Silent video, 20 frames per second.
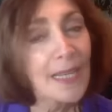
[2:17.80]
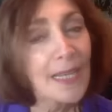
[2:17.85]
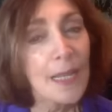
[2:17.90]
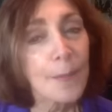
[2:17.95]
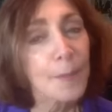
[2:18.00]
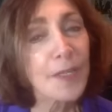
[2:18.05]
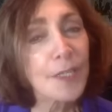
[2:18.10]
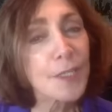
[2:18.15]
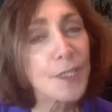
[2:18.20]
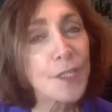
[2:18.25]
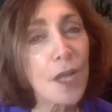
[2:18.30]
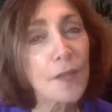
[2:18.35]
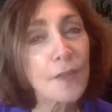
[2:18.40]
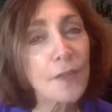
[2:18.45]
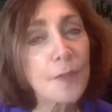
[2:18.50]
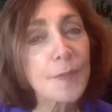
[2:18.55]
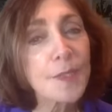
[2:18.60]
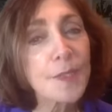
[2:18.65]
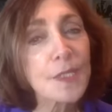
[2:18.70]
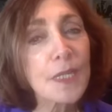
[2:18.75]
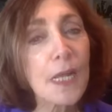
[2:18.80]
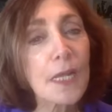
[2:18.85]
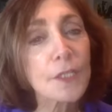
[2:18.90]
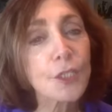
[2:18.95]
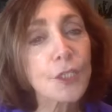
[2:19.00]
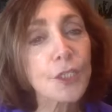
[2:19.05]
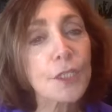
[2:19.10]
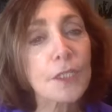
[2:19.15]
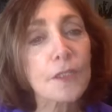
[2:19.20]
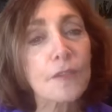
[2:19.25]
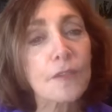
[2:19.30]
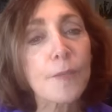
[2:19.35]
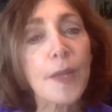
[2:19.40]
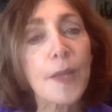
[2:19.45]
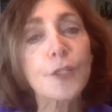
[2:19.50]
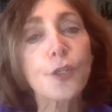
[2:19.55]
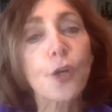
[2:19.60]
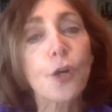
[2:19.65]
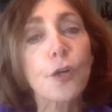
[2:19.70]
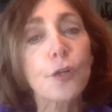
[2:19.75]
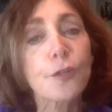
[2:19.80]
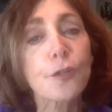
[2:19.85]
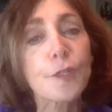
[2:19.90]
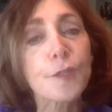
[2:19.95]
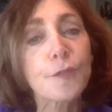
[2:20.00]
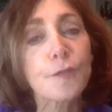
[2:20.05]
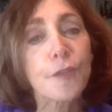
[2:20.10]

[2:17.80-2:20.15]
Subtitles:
But it's not the massaging of my daughter's